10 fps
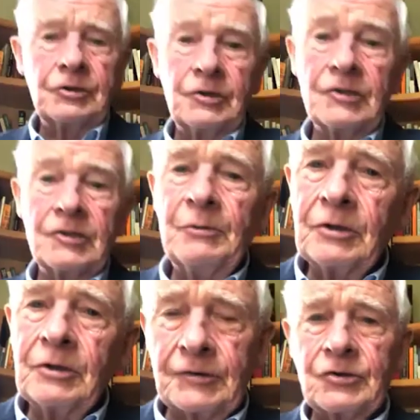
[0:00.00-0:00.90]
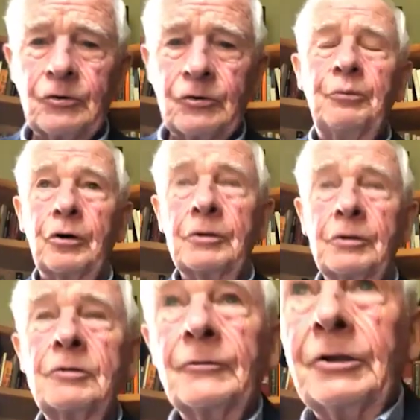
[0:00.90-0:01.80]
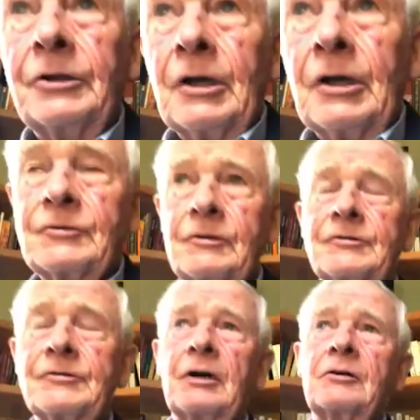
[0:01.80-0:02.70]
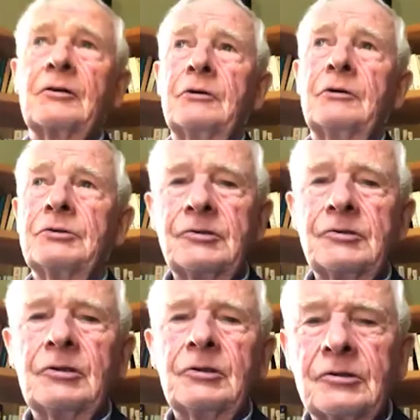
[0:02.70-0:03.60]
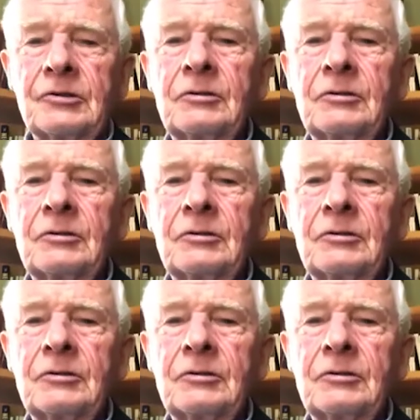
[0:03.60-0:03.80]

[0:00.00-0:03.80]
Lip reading: is because it's so important. And the answer to the second question is listen,